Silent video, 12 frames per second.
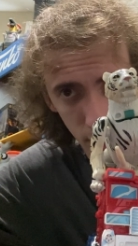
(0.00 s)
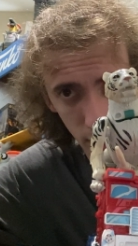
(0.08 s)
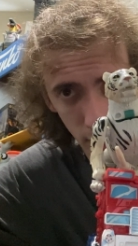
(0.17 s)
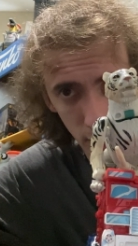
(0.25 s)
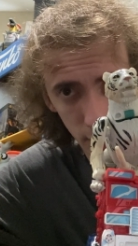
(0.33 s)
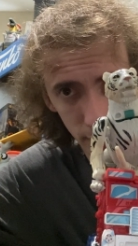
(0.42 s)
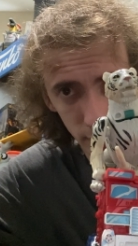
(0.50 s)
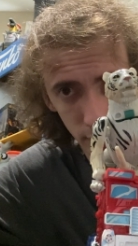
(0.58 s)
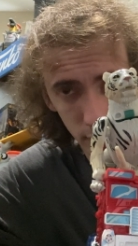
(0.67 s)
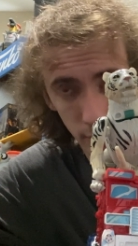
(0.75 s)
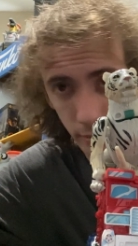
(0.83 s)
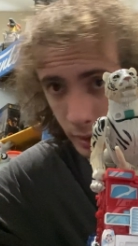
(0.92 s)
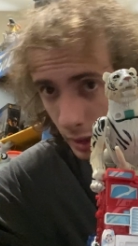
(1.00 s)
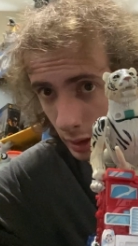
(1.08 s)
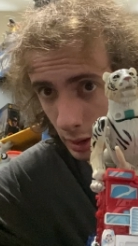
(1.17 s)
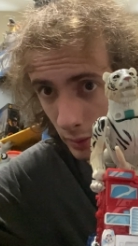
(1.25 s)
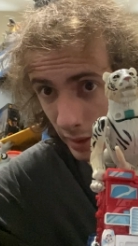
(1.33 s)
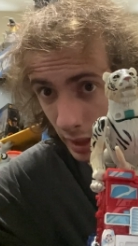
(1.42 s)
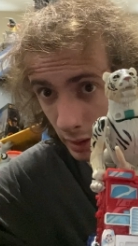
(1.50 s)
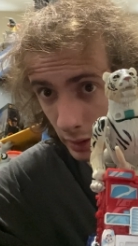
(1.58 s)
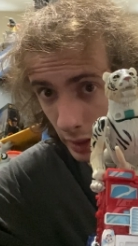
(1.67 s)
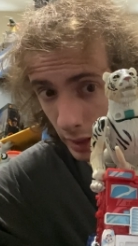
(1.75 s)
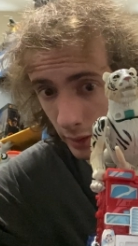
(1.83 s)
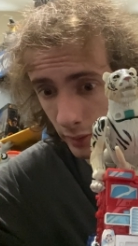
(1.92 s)
the animals, protect the
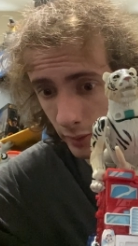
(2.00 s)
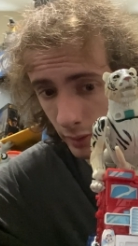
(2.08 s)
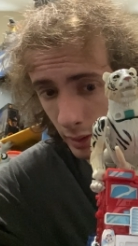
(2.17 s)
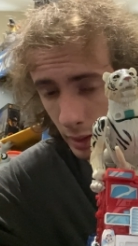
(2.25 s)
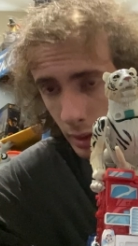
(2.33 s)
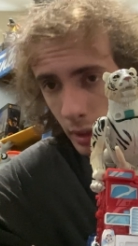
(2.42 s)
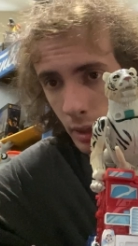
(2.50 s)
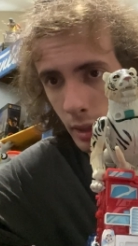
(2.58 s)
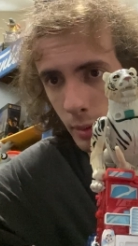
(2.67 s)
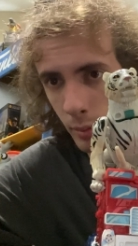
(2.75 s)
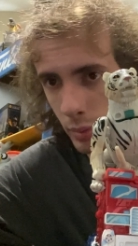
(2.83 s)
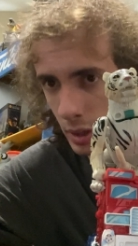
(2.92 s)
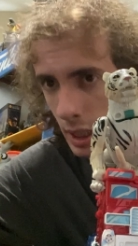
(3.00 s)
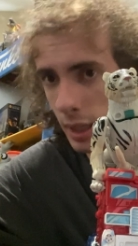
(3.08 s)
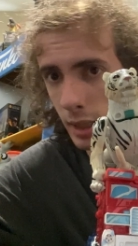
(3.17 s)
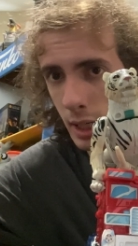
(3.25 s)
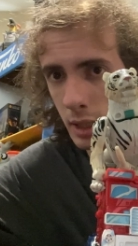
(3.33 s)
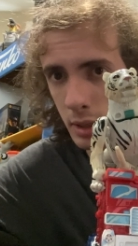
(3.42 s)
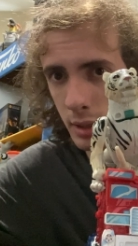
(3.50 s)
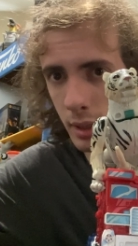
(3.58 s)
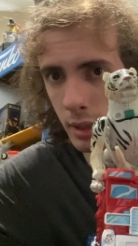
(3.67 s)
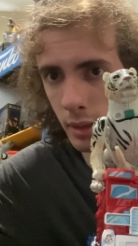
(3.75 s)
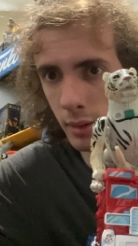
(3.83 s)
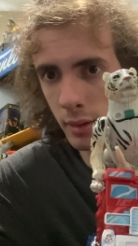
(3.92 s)
wildlife, protect
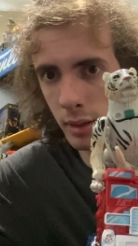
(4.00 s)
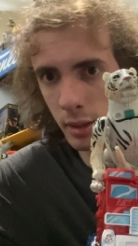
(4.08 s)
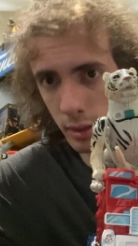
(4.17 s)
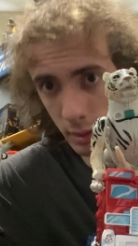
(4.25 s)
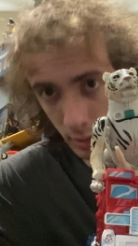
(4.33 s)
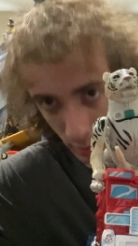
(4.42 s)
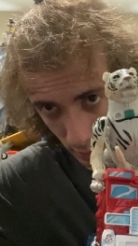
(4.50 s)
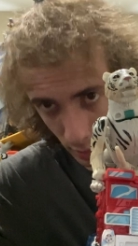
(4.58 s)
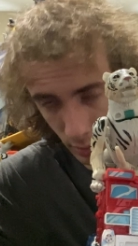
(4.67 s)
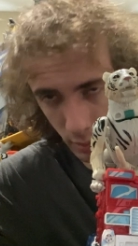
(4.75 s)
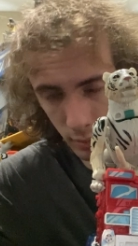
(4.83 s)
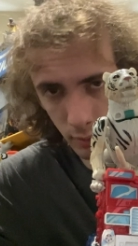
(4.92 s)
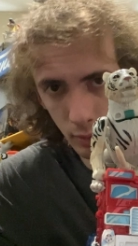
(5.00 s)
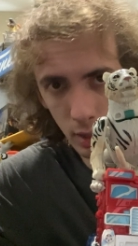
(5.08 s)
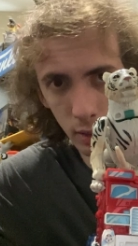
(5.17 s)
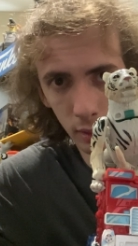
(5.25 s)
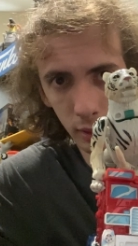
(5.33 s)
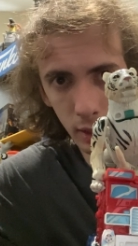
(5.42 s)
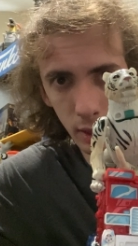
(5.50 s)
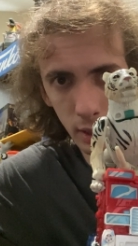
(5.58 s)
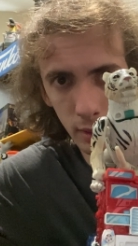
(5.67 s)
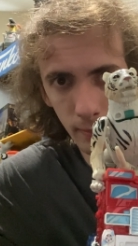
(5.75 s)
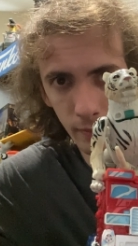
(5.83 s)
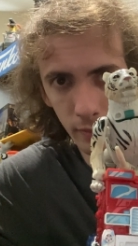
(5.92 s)
nature we all need it.